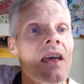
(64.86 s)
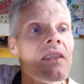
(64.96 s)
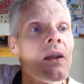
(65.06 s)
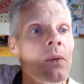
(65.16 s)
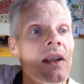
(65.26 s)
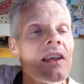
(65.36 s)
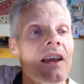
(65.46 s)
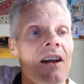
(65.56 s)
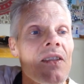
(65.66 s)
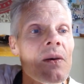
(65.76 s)
They really
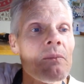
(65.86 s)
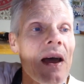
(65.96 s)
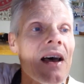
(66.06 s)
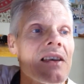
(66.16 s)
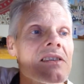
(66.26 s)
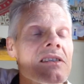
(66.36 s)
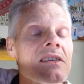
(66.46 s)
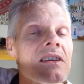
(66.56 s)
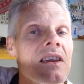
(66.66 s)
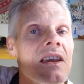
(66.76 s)
are the
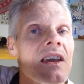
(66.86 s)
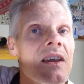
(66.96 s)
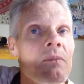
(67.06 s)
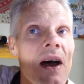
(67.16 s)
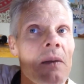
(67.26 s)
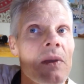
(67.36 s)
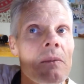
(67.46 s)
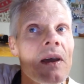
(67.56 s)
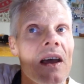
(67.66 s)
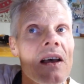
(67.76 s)
best. It might be
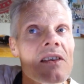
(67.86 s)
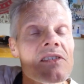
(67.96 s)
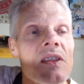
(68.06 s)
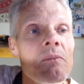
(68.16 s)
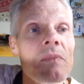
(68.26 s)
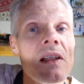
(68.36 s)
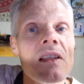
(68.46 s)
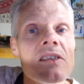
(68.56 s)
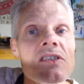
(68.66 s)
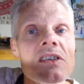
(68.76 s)
because the
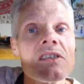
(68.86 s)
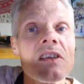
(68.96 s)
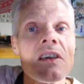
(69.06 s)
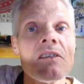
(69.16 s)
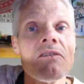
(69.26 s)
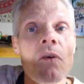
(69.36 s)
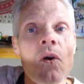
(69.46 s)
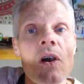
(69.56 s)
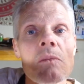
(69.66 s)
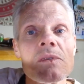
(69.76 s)
millet just
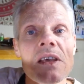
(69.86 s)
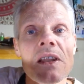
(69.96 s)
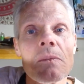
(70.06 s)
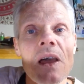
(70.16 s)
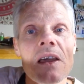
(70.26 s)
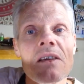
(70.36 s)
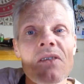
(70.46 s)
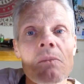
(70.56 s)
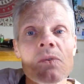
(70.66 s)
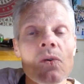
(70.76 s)
conforms and kind of
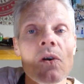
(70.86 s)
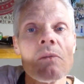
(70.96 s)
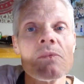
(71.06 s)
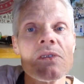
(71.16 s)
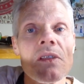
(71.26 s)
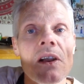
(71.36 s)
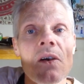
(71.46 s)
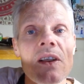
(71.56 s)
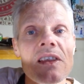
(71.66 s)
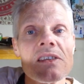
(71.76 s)
absorbs the
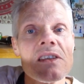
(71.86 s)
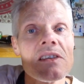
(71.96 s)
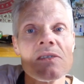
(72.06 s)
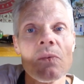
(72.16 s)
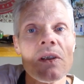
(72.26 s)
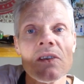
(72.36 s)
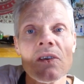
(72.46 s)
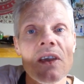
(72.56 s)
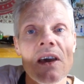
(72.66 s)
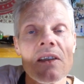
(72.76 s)
creases when you
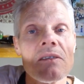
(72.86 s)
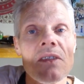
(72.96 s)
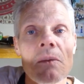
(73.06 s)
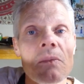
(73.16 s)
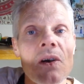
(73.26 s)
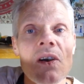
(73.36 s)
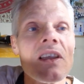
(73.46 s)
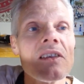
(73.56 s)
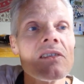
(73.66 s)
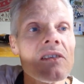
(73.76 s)
get them
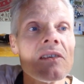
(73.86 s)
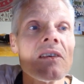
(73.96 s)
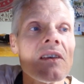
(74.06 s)
creased.